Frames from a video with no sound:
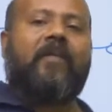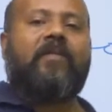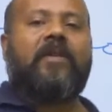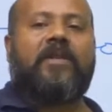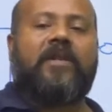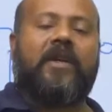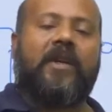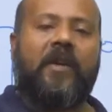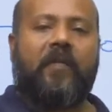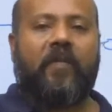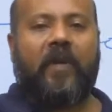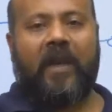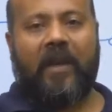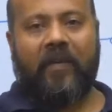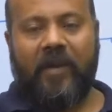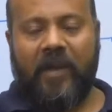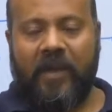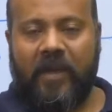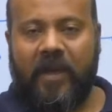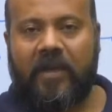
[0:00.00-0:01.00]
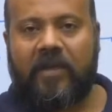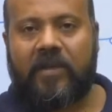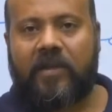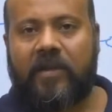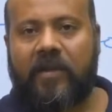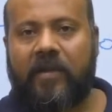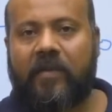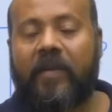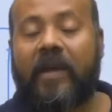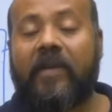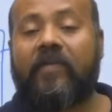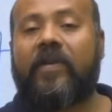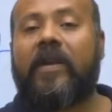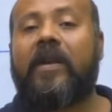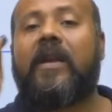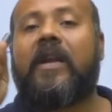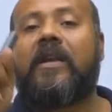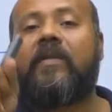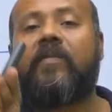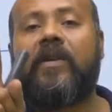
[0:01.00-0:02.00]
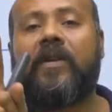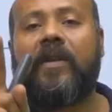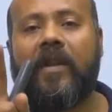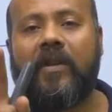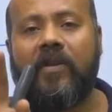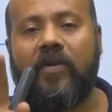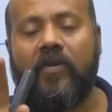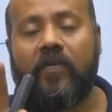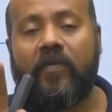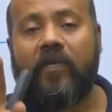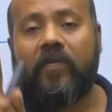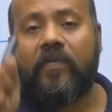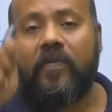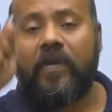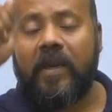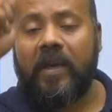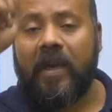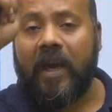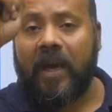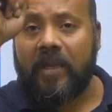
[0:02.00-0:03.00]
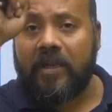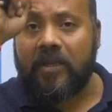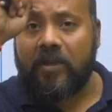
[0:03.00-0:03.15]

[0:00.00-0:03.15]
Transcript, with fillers: ABCD parameters? My friend, let me tell you, we are